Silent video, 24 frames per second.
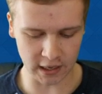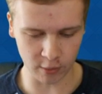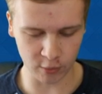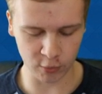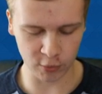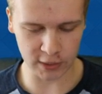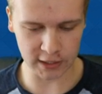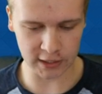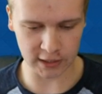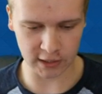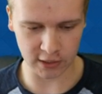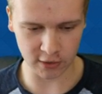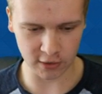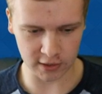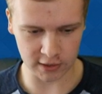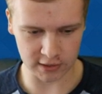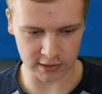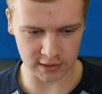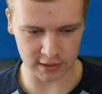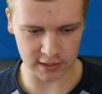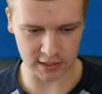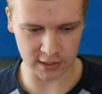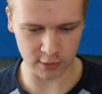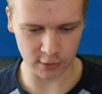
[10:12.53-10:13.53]
I'm really
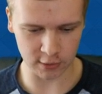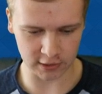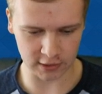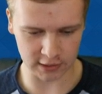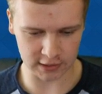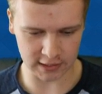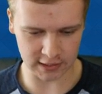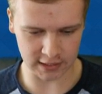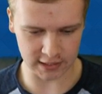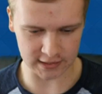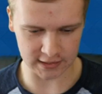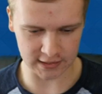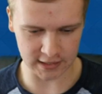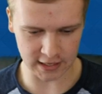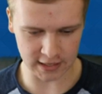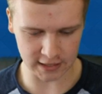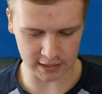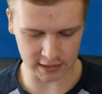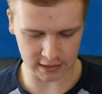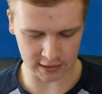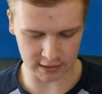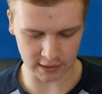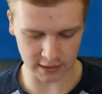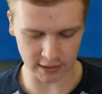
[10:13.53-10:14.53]
curious to see what this guy's
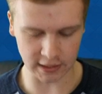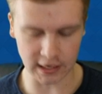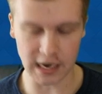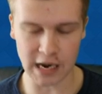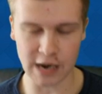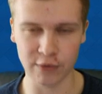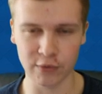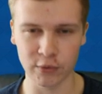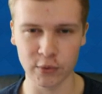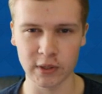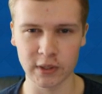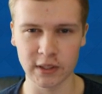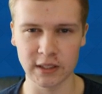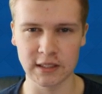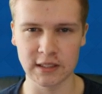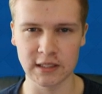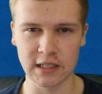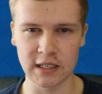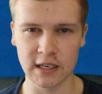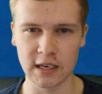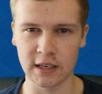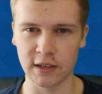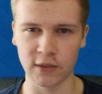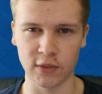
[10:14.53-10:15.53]
deck is. I haven't really
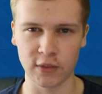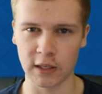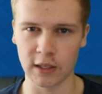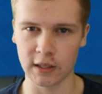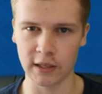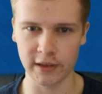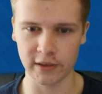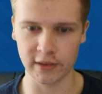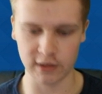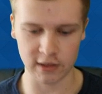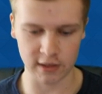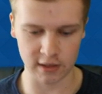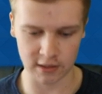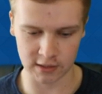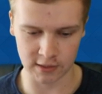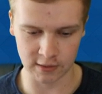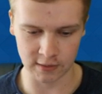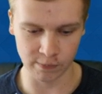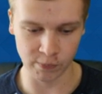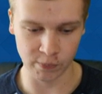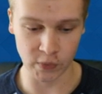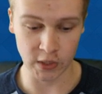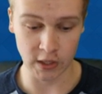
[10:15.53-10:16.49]
seen anything like this.